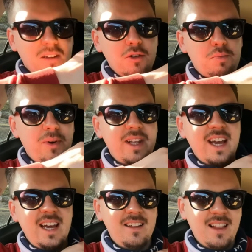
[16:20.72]
Could probably
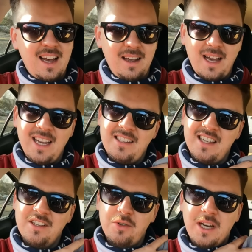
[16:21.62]
get like
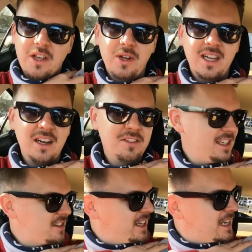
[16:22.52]
eighteen, twenty quid out of
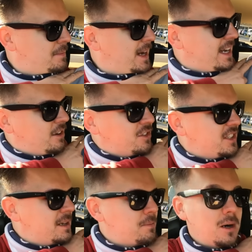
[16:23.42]
this on eBay or on
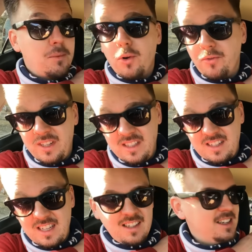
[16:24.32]
Depop or
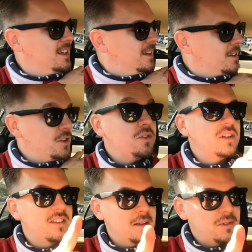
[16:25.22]
Vinted
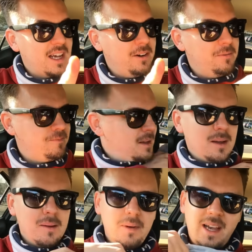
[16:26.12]
using Zip Sale.
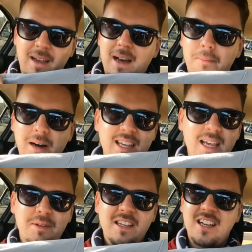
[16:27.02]
But yeah, I might
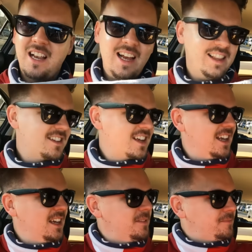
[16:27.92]
keep this, I like this
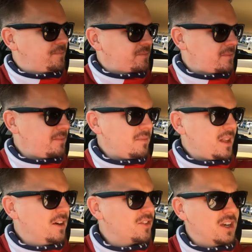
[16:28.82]
colour.
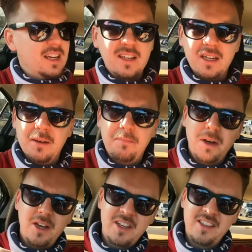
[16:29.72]
I've got like a
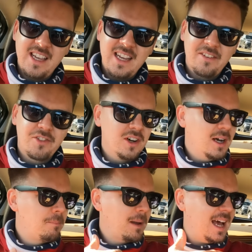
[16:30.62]
burgundy and I've
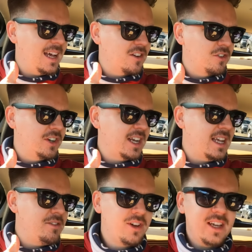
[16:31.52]
got a black or a
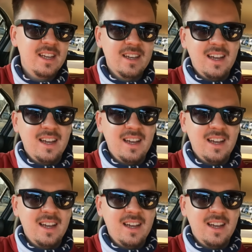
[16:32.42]
navy.